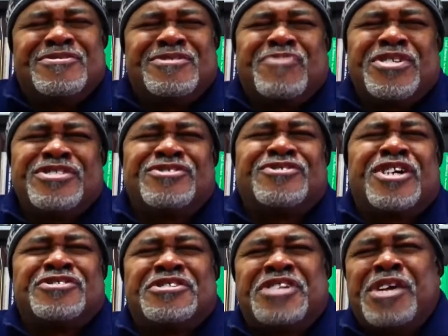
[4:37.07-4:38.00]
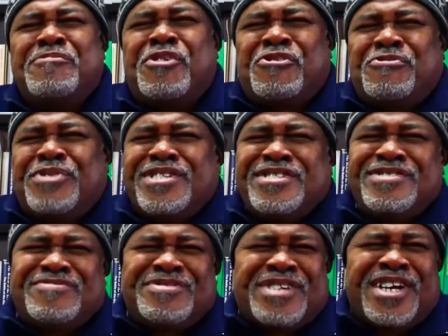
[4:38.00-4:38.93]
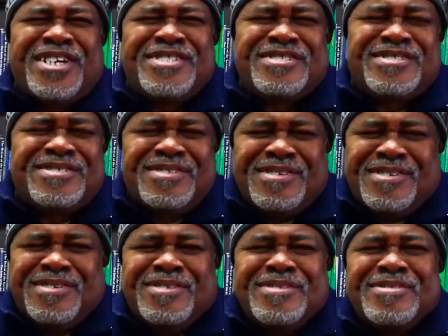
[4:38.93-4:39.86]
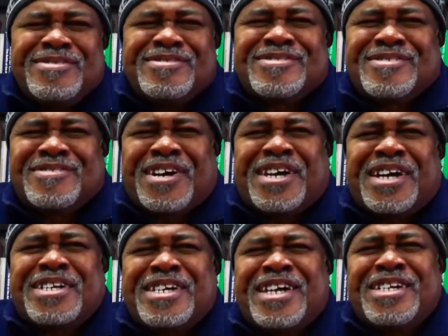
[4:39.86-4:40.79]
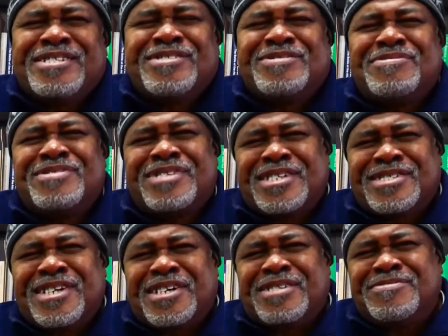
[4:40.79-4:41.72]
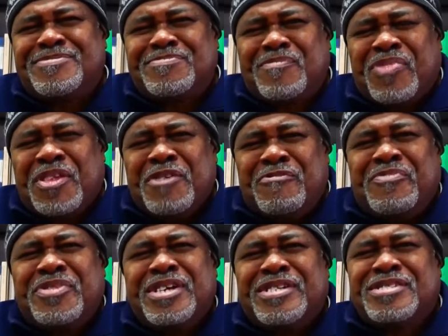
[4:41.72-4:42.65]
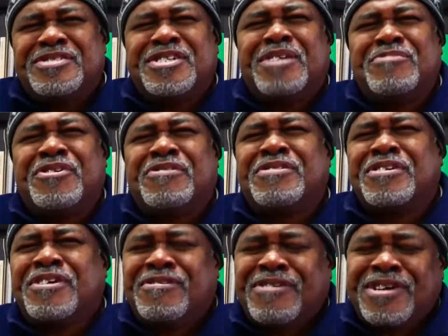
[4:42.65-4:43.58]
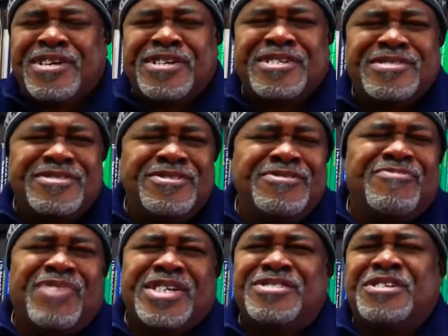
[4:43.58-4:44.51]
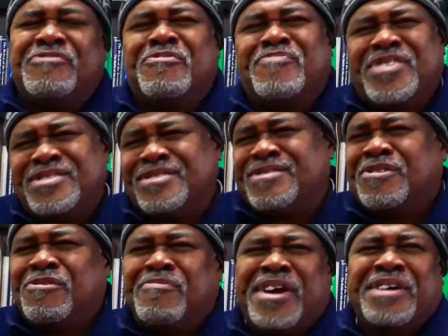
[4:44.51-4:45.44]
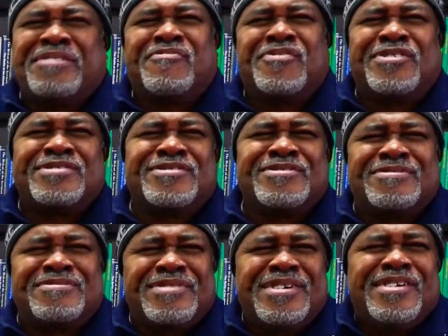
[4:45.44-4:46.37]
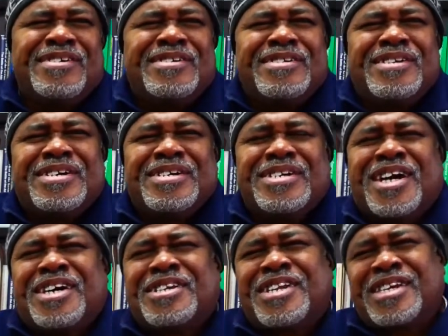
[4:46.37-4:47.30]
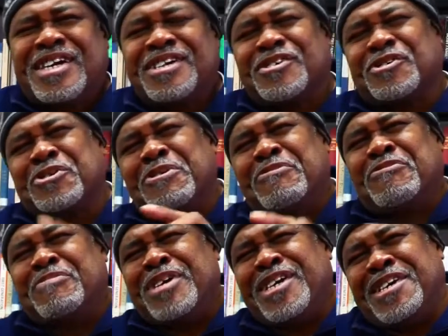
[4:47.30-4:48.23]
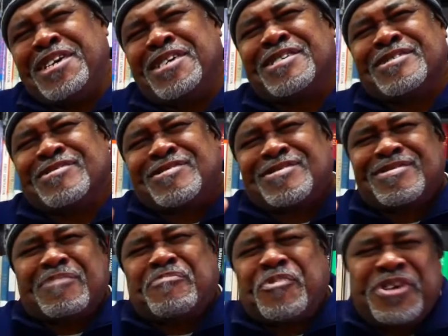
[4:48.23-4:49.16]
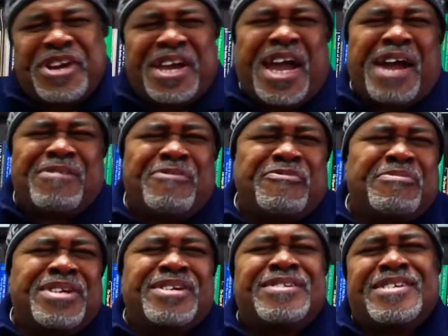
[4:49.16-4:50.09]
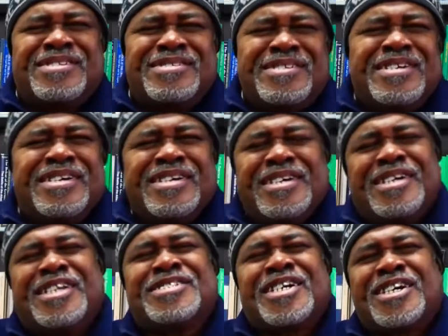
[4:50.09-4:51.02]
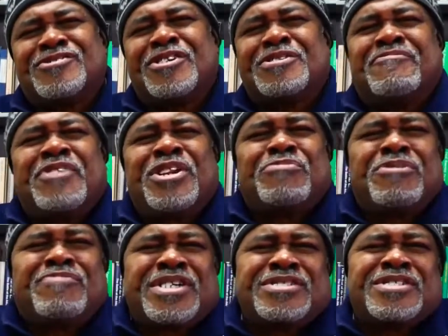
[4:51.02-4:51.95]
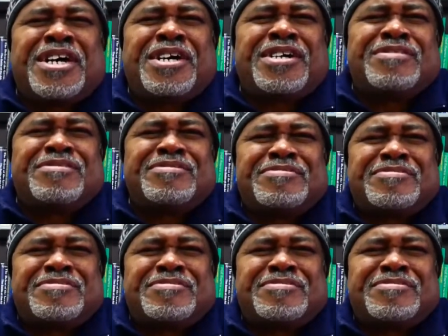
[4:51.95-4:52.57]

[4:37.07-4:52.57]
especially to start your name off with, with the S. Yeah. So yeah, I kind of yeah. got into it, and as I kept going and going, and you, know, you watch different pieces go back and forth, so kind of like get a curve from here, a point an arrow from here, and that's how I started developing my style.